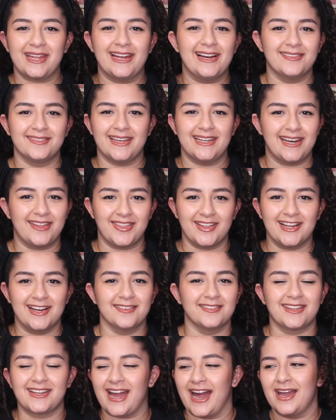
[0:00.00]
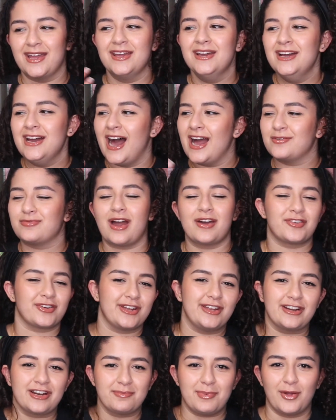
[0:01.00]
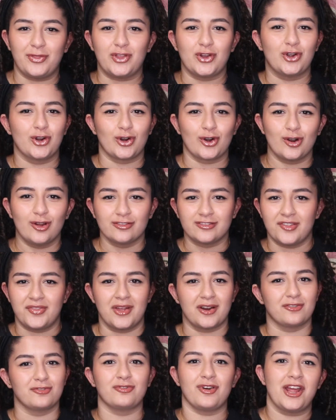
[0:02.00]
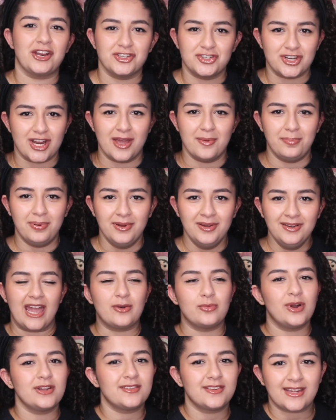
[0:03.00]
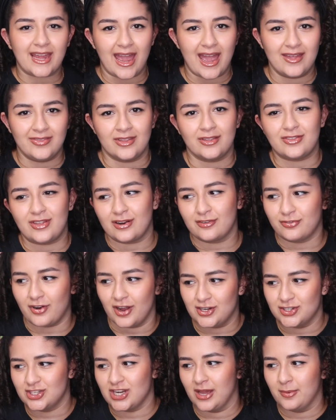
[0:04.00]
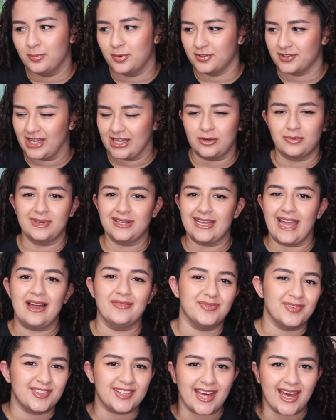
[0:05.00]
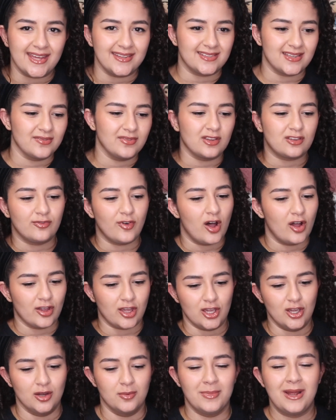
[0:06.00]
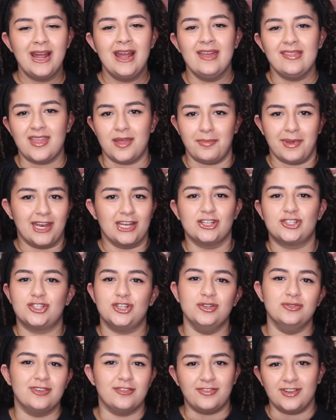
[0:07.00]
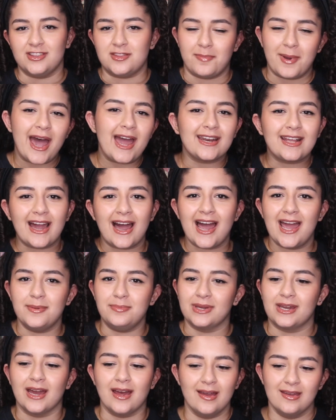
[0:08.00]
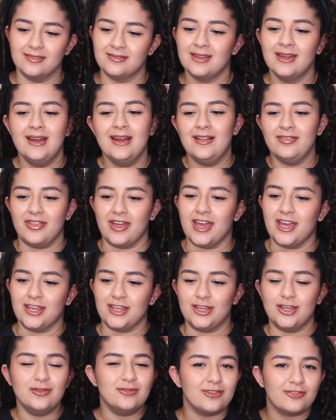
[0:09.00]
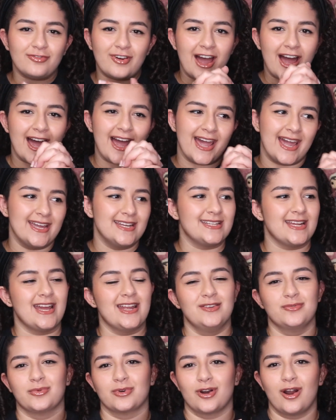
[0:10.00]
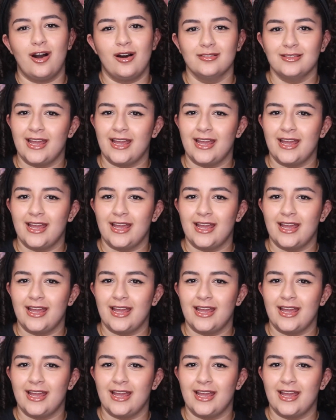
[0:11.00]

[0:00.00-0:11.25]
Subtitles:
else, anything else? Like I'd rather hear about the girls and their friendship. And once again, their friendship was like really emphasized in this volume. They managed to defeat the bad guy because they unified and were all